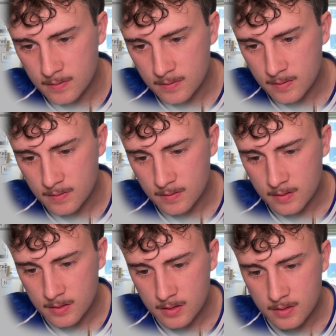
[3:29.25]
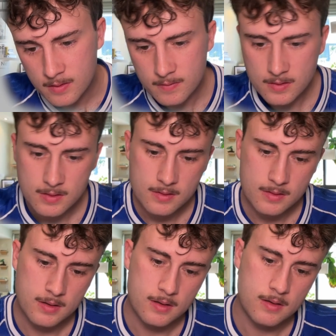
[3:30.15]
following my footsteps,
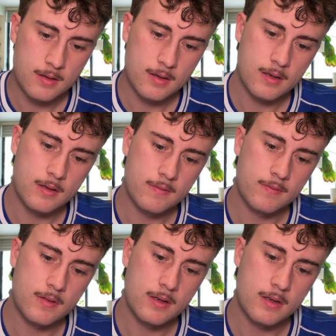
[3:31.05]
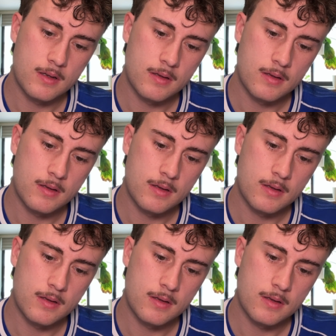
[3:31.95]
licking right off the floor.